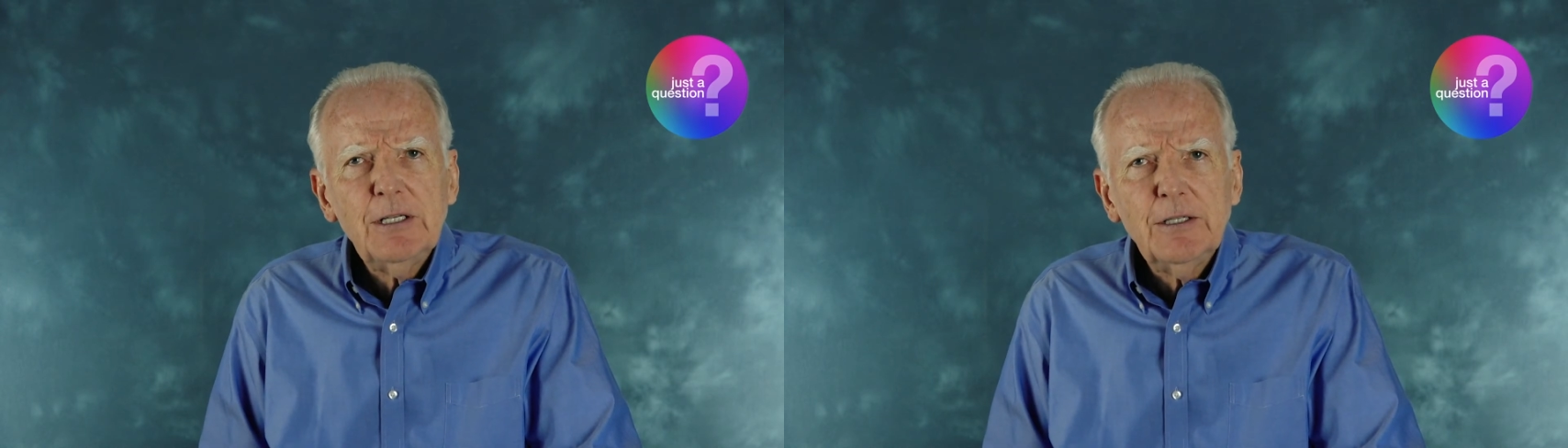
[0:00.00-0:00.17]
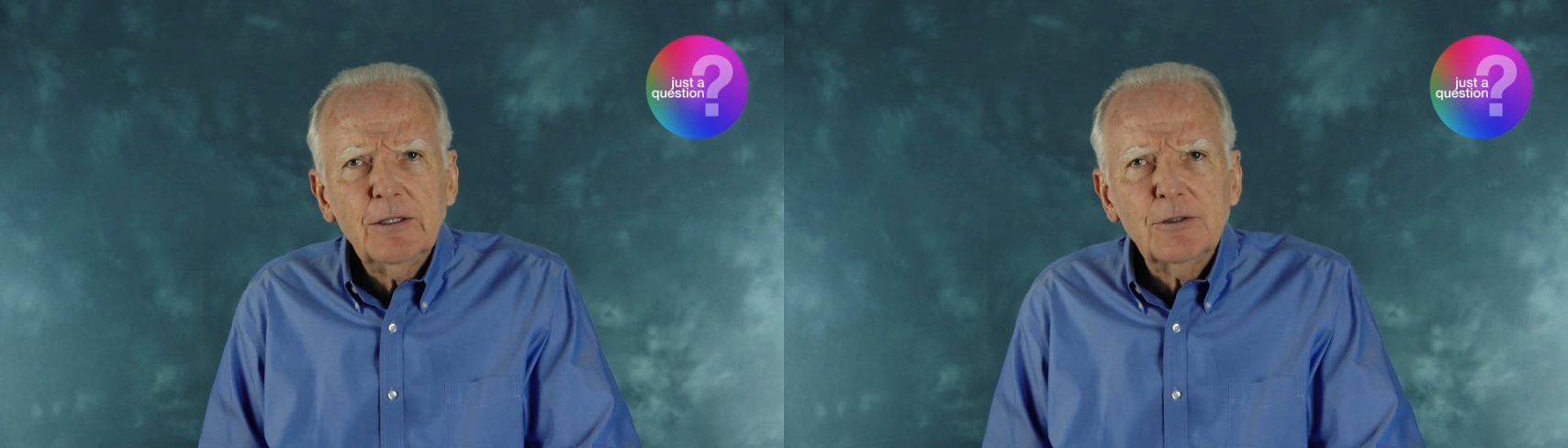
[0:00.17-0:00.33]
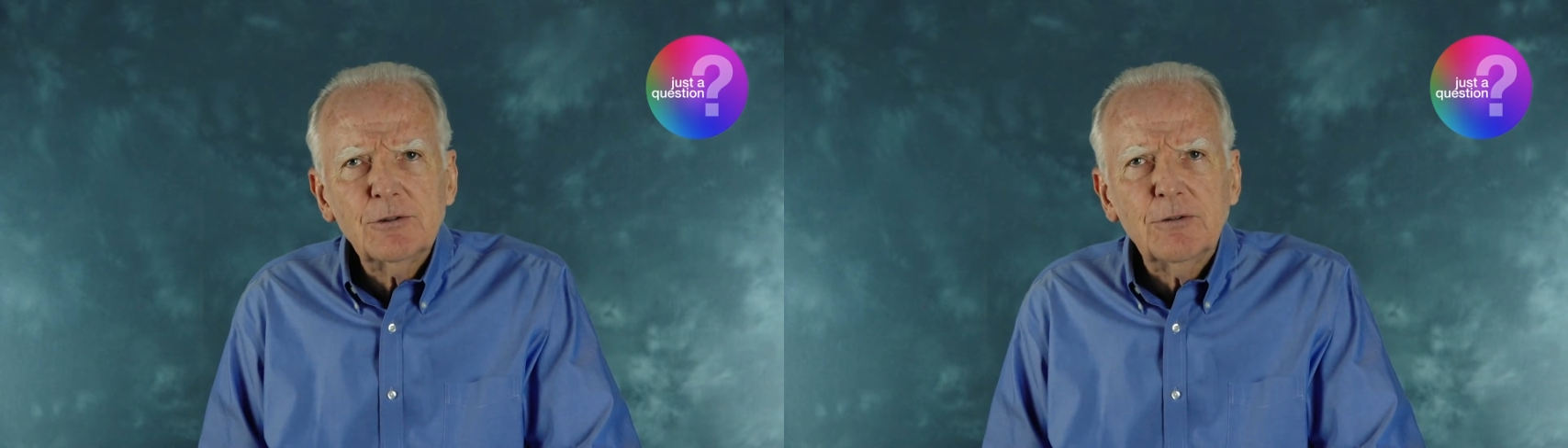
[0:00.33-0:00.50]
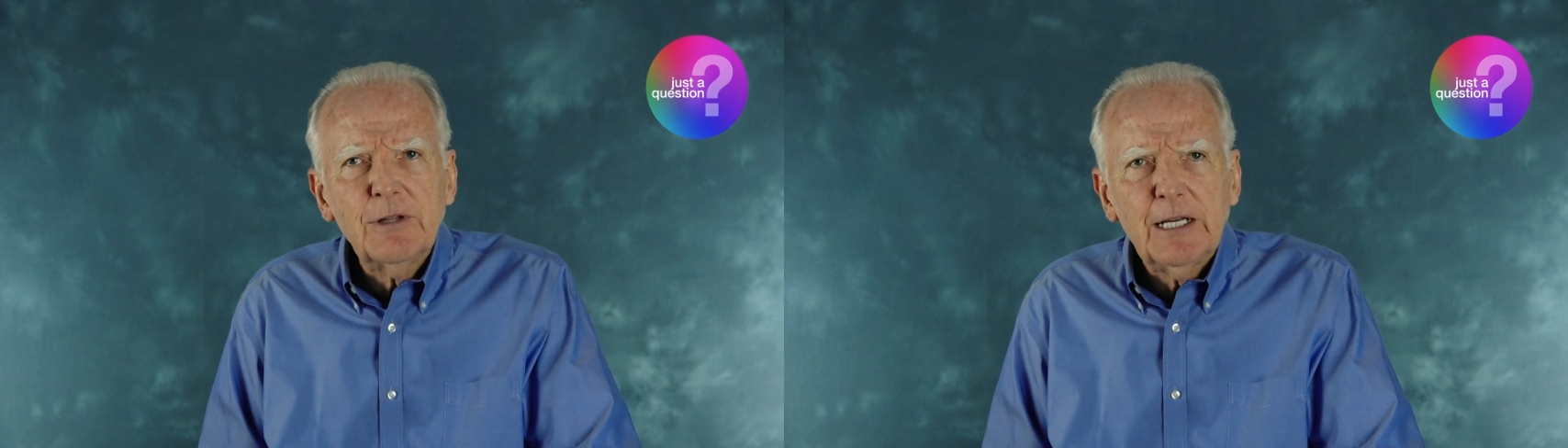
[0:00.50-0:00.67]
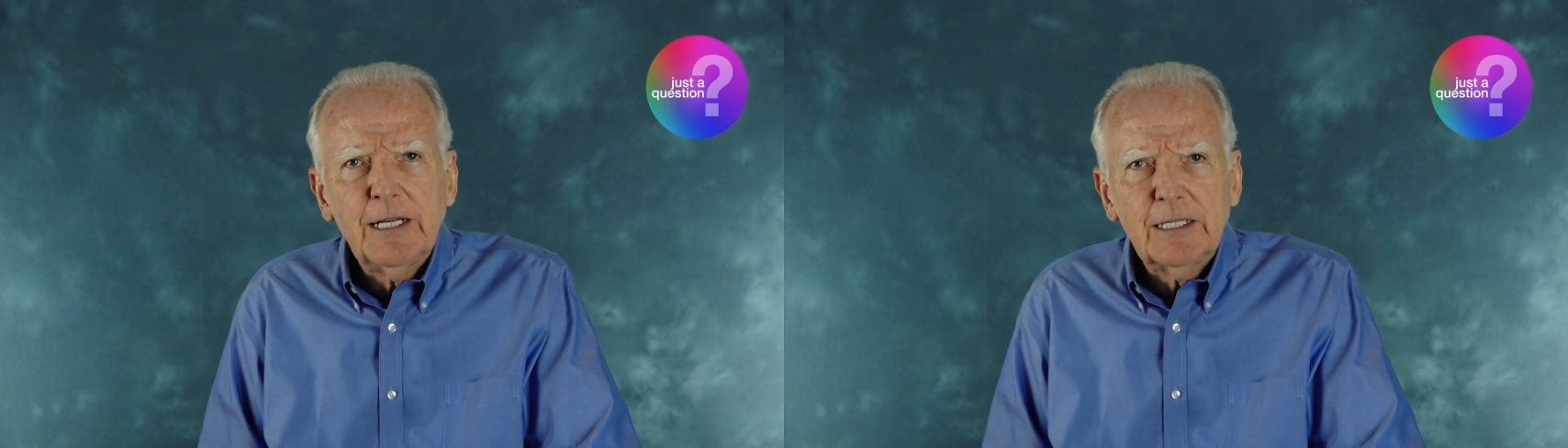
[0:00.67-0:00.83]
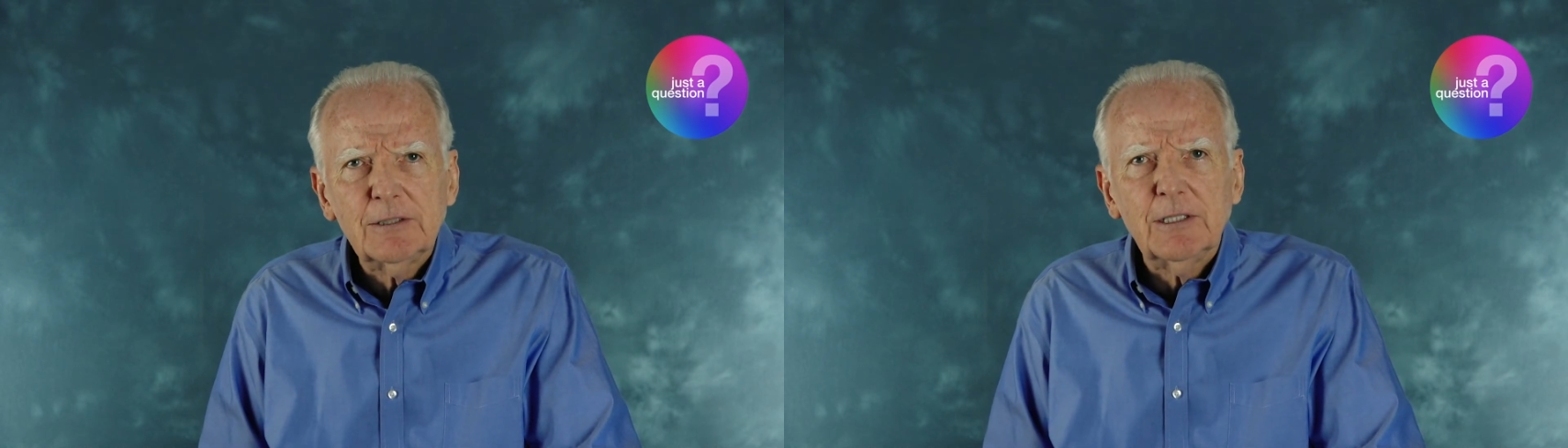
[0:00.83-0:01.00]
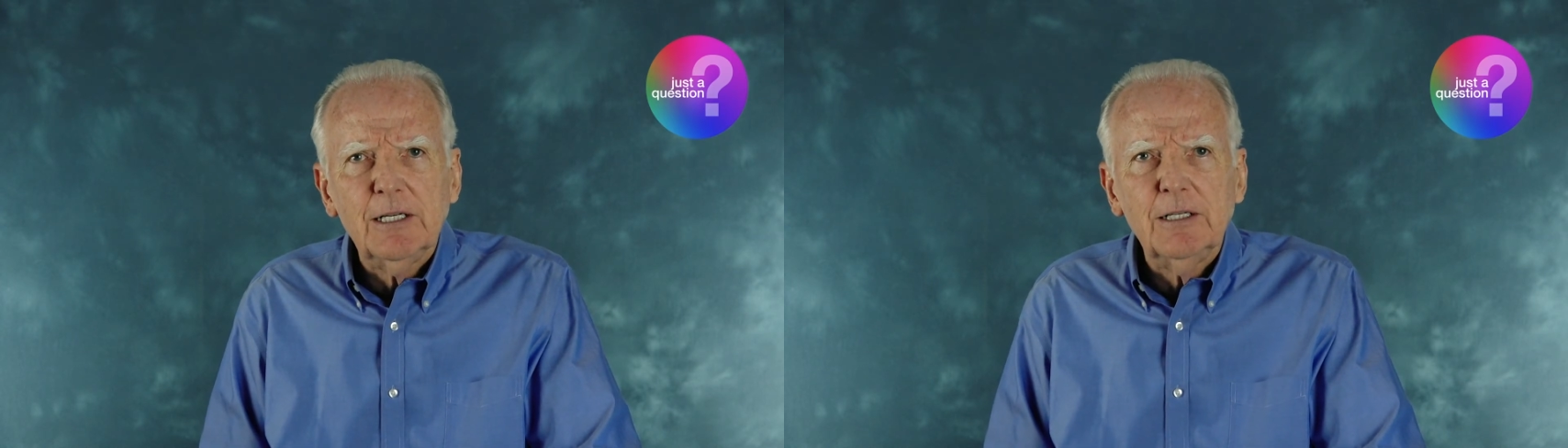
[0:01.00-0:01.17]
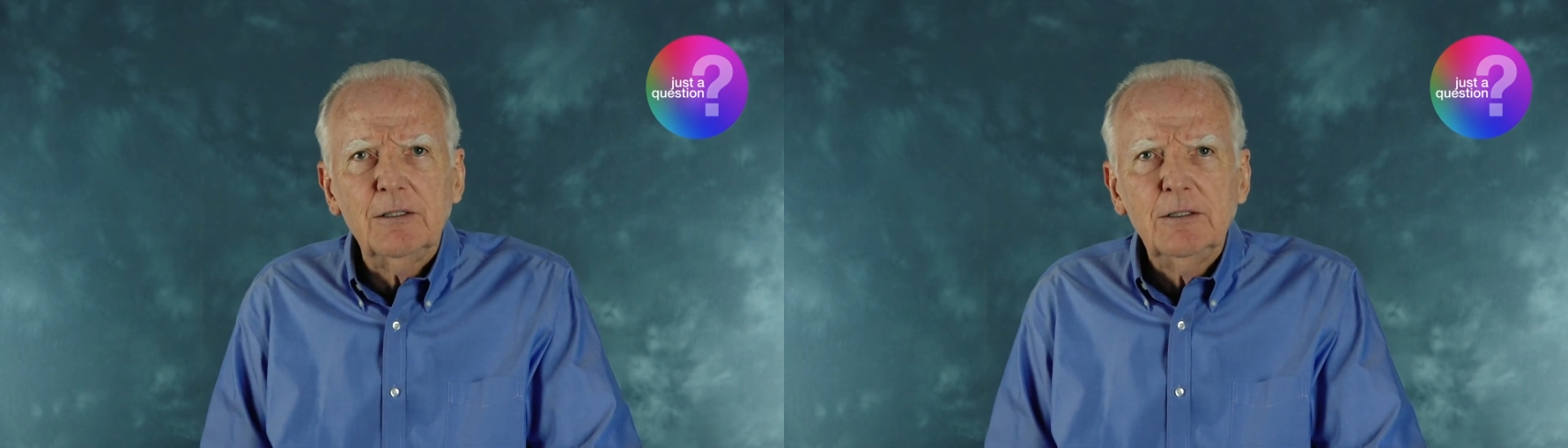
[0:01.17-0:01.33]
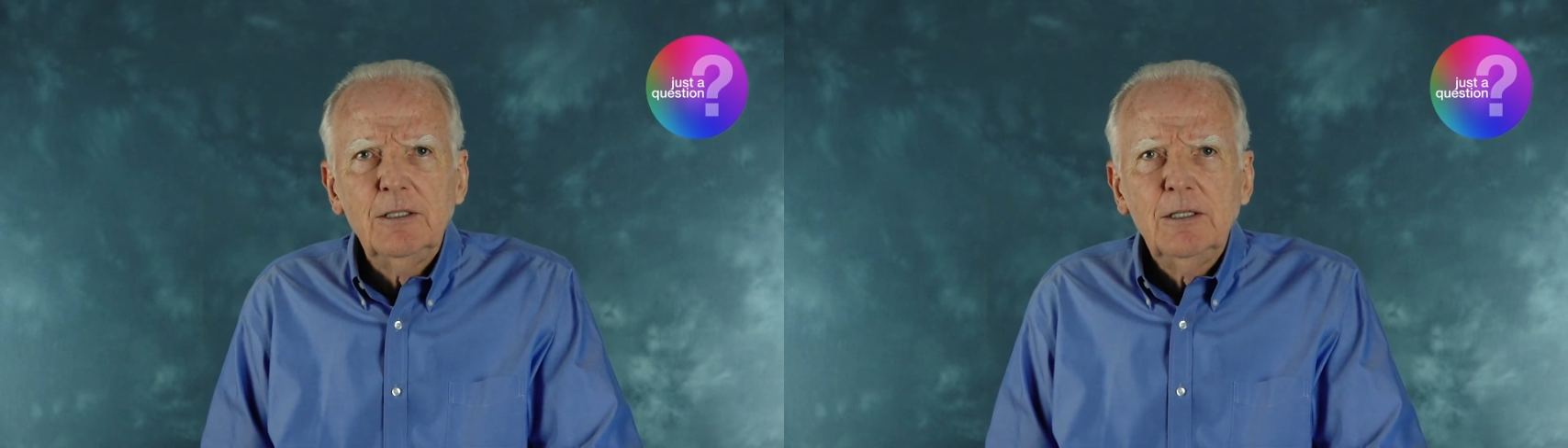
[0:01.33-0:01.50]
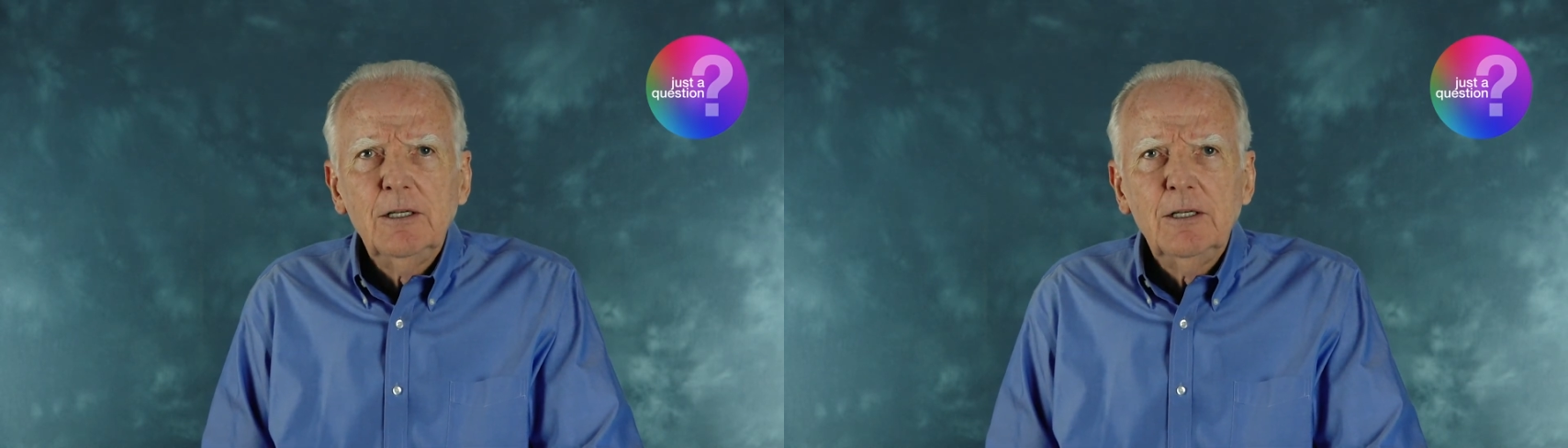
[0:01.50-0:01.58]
years of that exile,